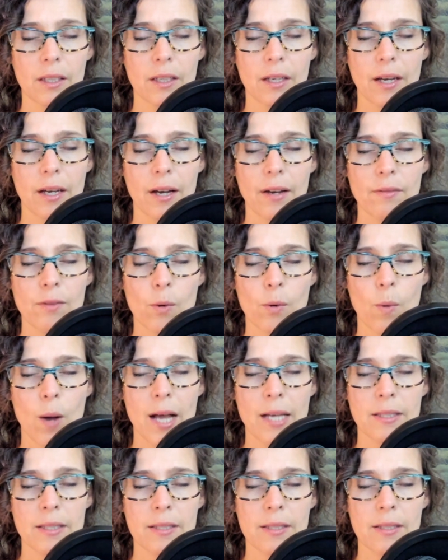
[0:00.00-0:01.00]
of the
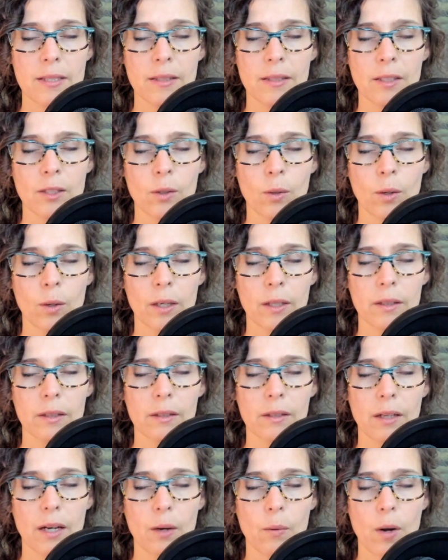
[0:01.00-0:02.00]
west and the north.
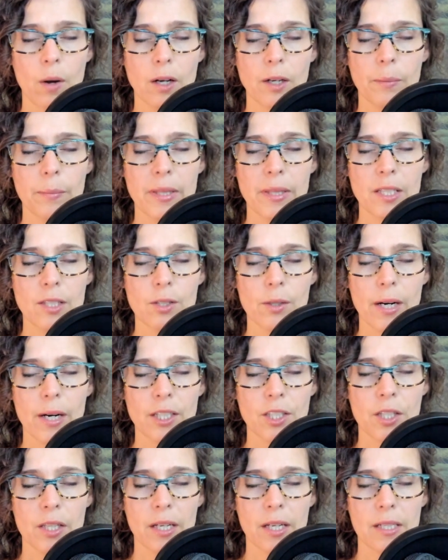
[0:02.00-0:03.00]
I welcome in the
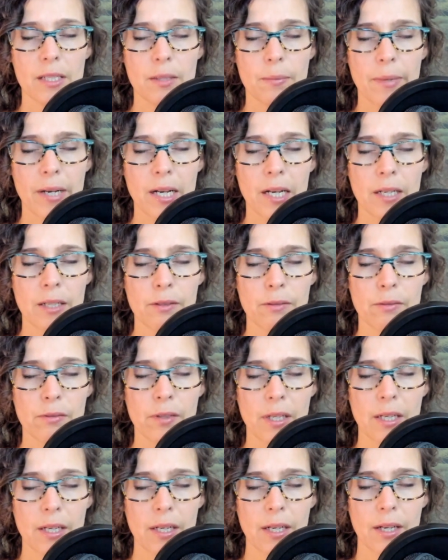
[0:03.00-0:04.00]
direction that is above,
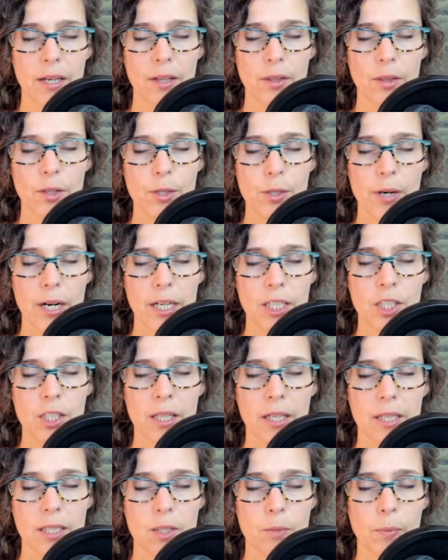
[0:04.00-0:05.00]
the direction
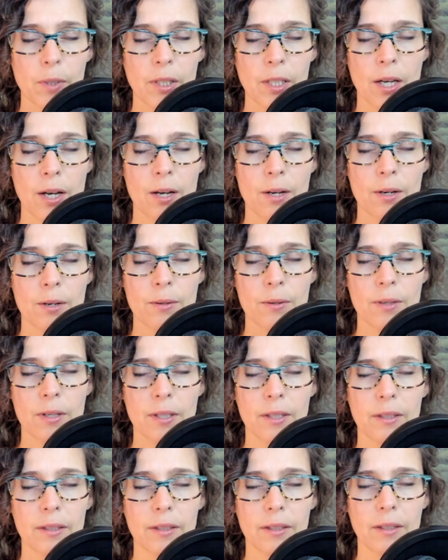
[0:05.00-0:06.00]
that is below,
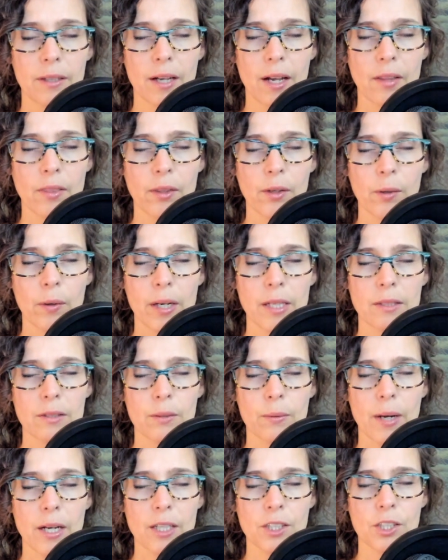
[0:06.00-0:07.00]
and the great
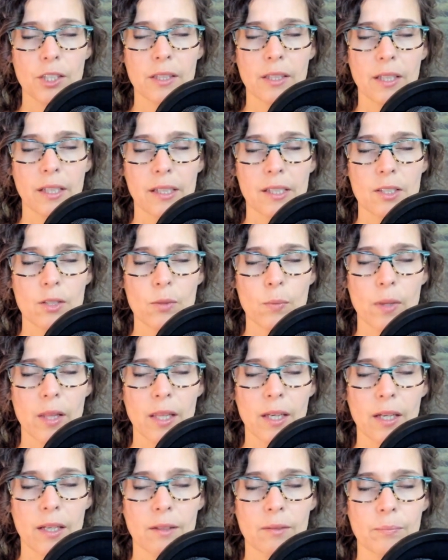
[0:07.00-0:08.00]
direction that is
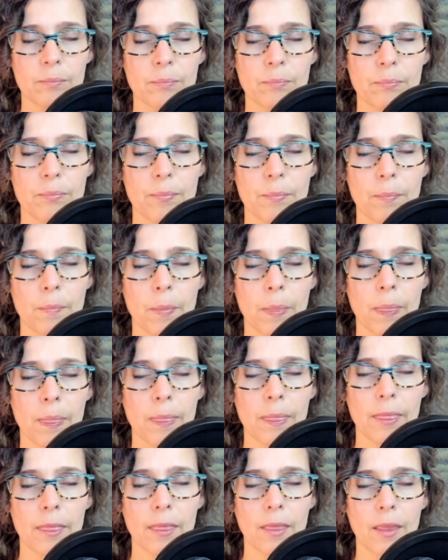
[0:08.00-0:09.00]
within.
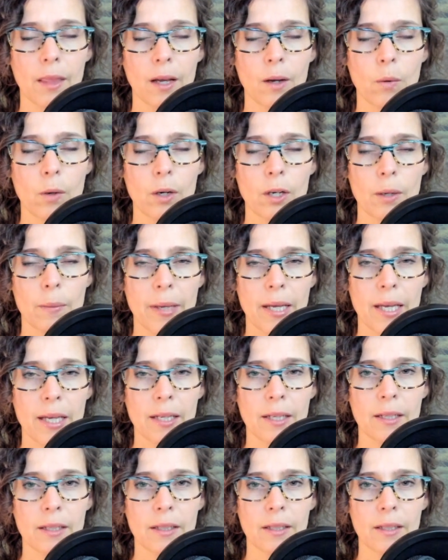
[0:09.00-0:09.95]
I welcome in